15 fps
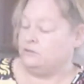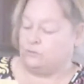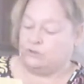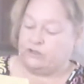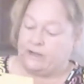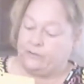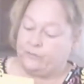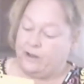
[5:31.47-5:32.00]
So
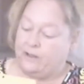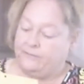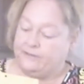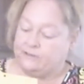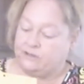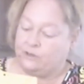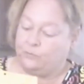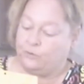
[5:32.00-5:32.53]
which I don't know how
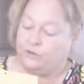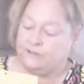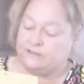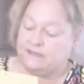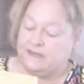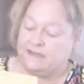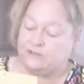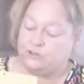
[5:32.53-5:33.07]
that's going to work because
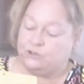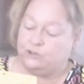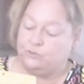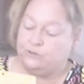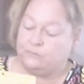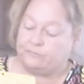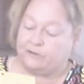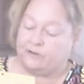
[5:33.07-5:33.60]
it has two
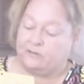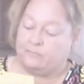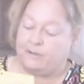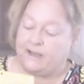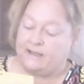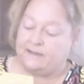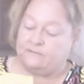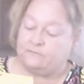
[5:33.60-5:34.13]
different
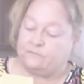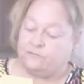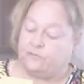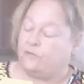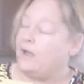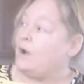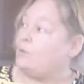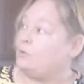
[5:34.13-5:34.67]
combined
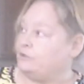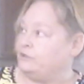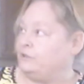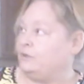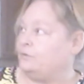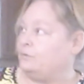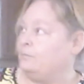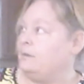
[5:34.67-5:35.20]
flours
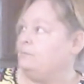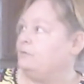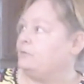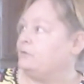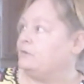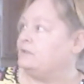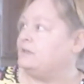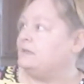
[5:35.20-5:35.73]
here. Maybe for
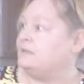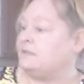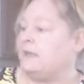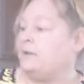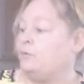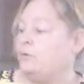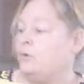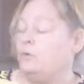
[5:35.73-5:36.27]
the taste, I
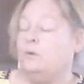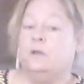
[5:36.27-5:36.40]
don't know.